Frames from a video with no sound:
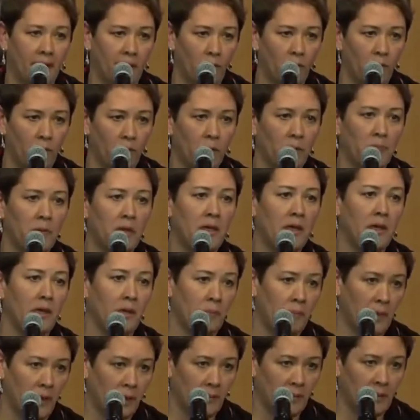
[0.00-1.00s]
will be a
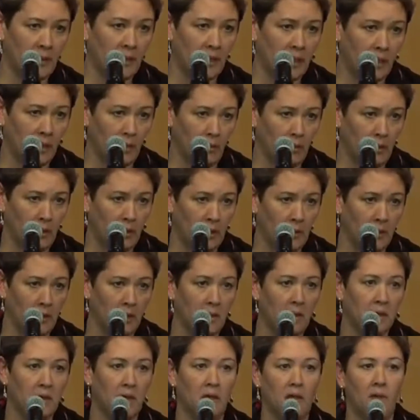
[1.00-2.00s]
public hearing
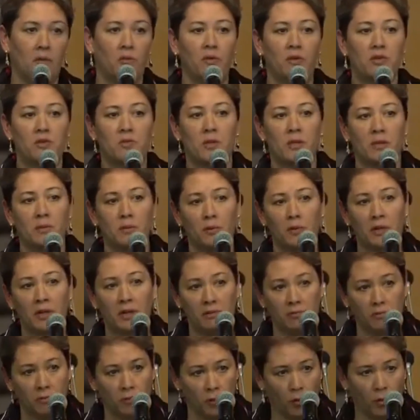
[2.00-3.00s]
in which people
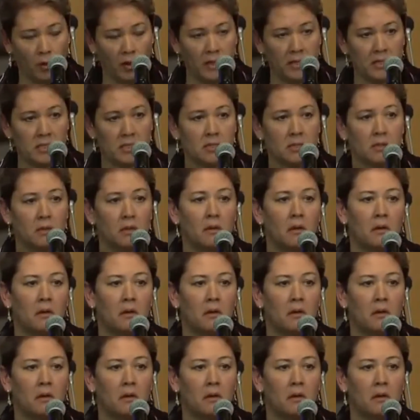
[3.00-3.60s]
can voice